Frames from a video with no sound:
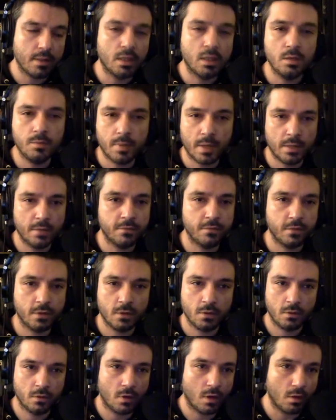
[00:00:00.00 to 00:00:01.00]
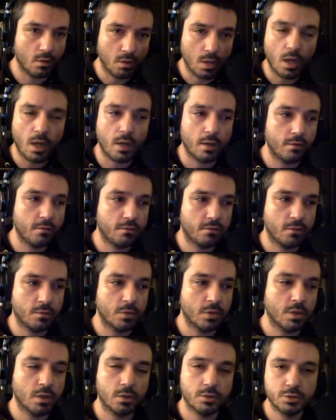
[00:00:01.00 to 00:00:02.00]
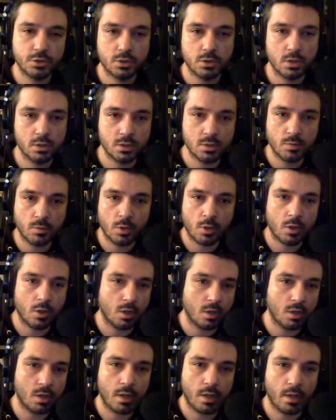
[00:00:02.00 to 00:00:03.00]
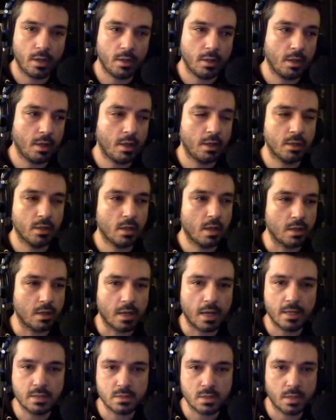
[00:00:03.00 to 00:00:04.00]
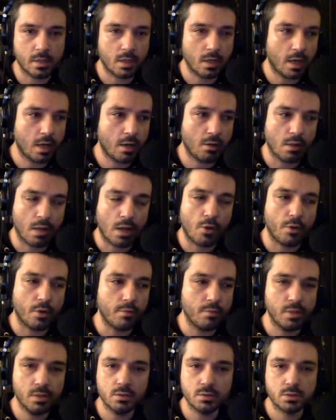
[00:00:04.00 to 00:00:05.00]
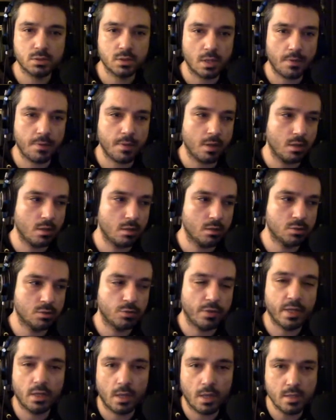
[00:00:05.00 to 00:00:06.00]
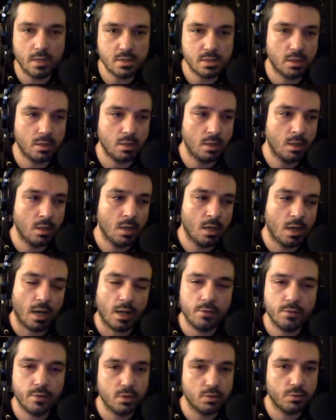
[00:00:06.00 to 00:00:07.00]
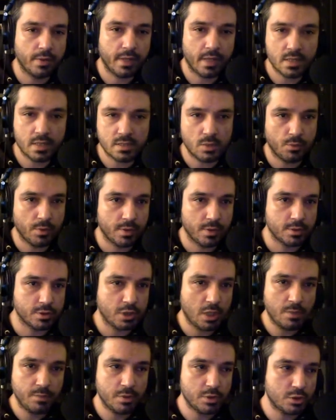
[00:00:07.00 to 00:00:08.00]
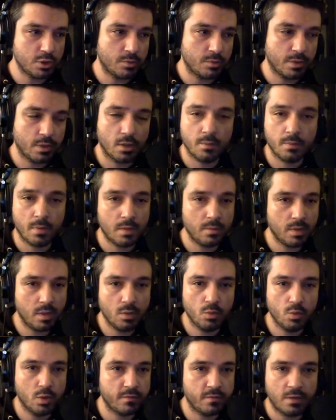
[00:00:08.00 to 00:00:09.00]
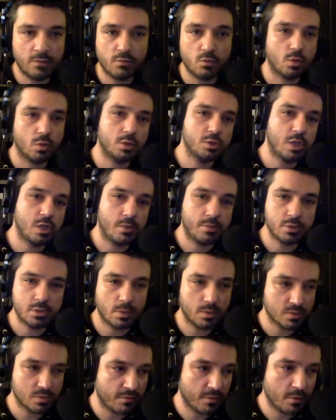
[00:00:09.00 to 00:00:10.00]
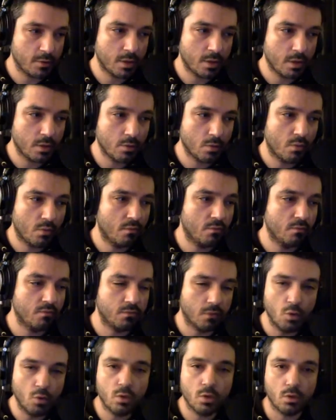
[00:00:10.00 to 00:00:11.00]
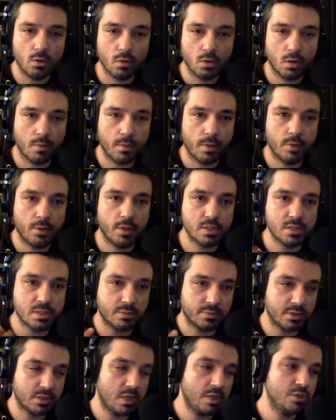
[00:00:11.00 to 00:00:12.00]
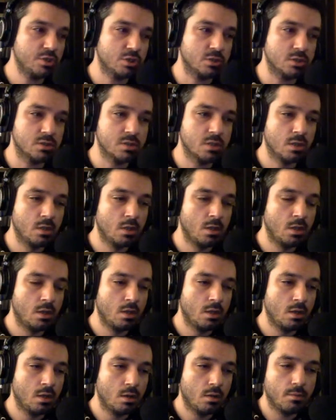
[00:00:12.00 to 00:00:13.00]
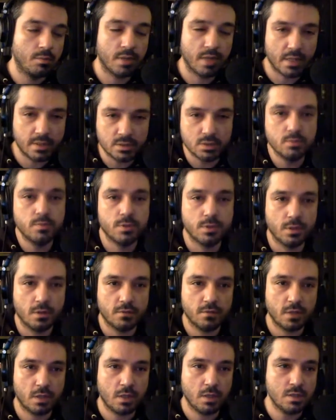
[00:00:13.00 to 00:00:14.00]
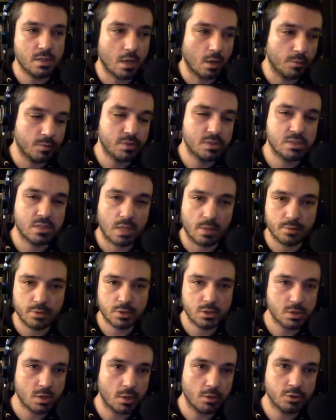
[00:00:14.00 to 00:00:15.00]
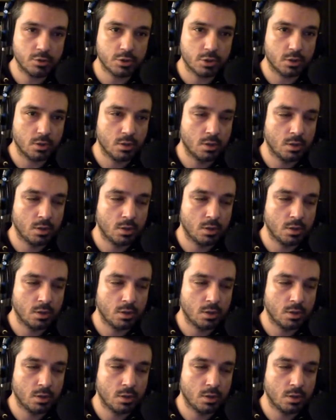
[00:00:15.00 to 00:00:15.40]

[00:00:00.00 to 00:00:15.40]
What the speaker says: benefited a lot from the culture that DeMar and guys like Kyle Lowry built. I don't think Dwayne Casey won a championship here, and maybe he would have never won a championship. He was very vocal about his limitations, but I do believe that he helped establish this culture.